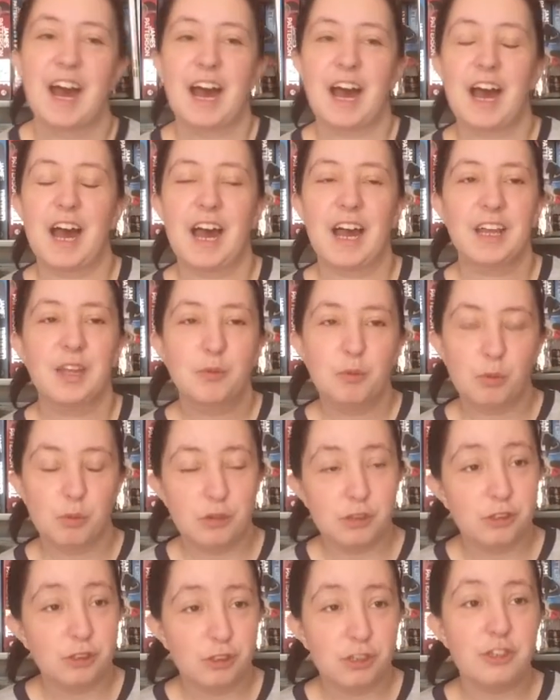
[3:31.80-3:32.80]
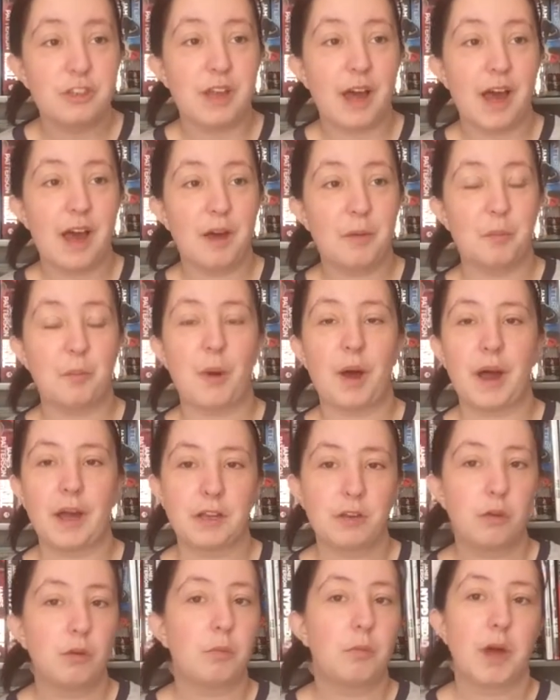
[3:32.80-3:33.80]
I would do that, but I
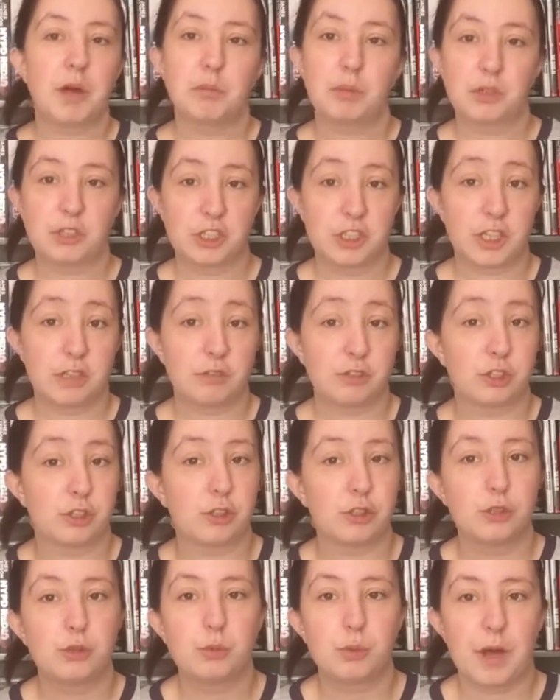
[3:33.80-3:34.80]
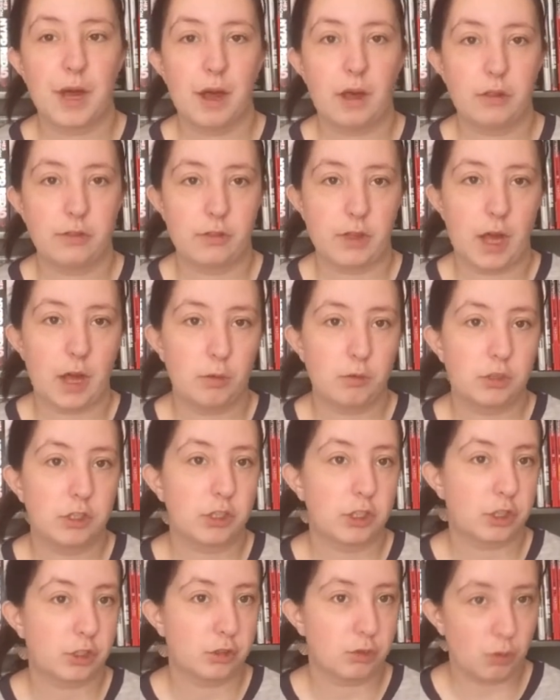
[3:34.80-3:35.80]
know my bookshelves too well that I would
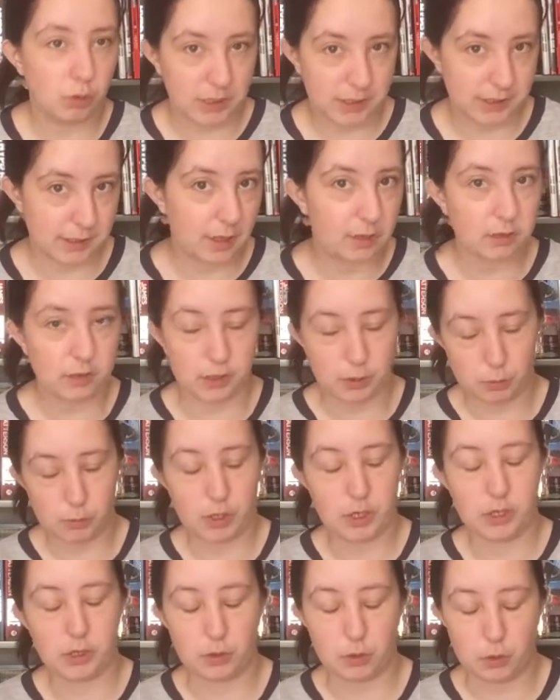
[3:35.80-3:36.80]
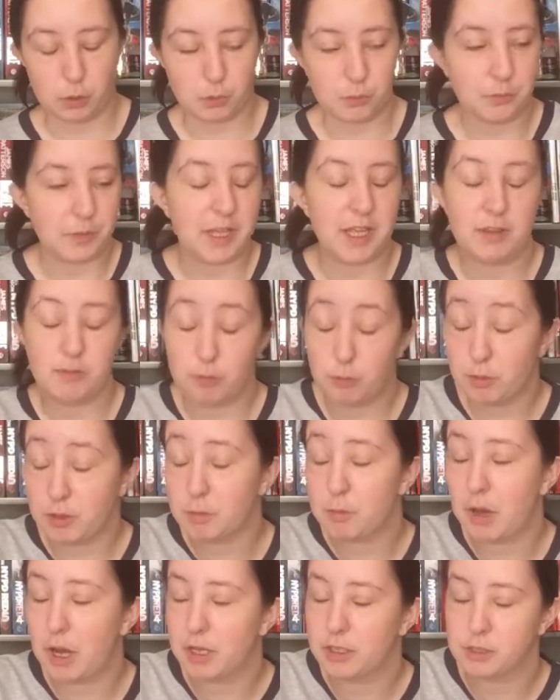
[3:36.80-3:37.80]
just know exactly where to go, even with
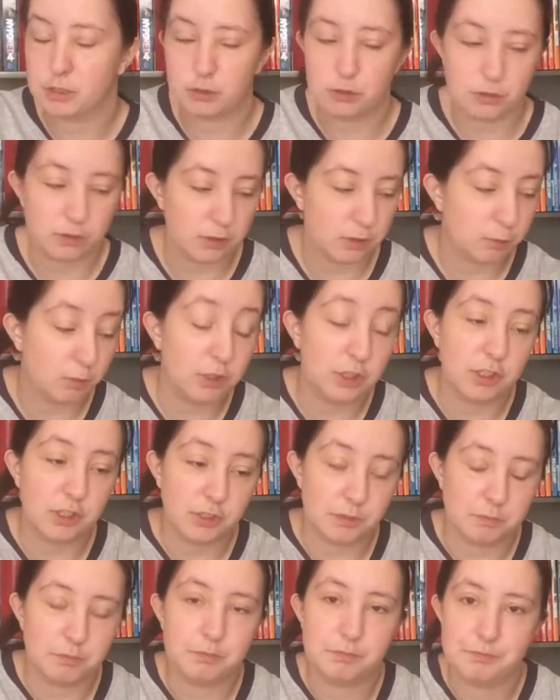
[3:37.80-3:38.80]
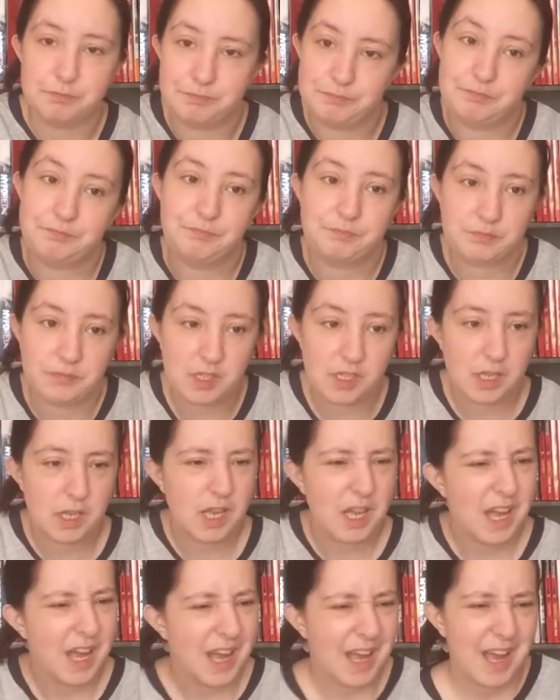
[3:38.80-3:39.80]
my eyes closed, which is
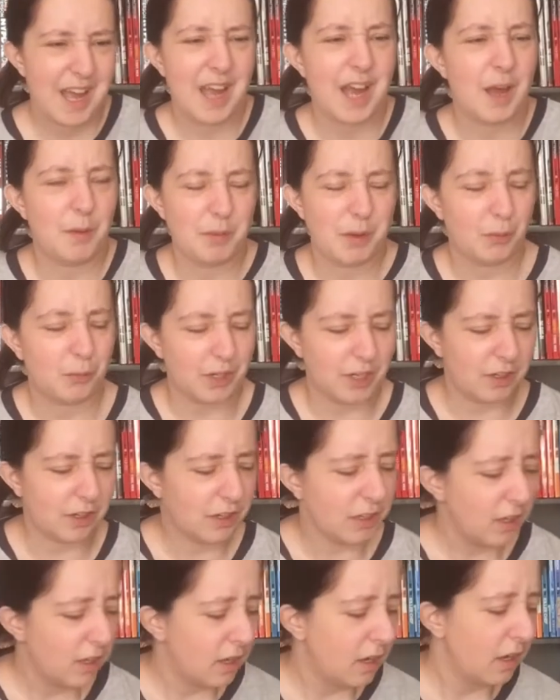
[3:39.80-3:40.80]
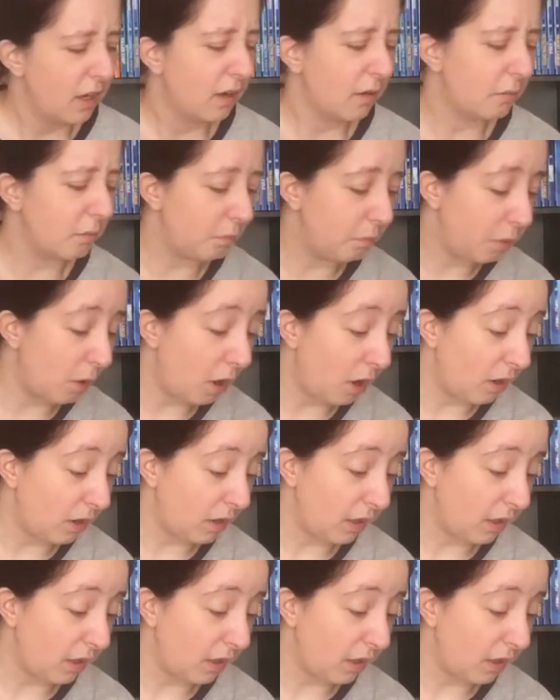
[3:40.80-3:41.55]
a bit weird. But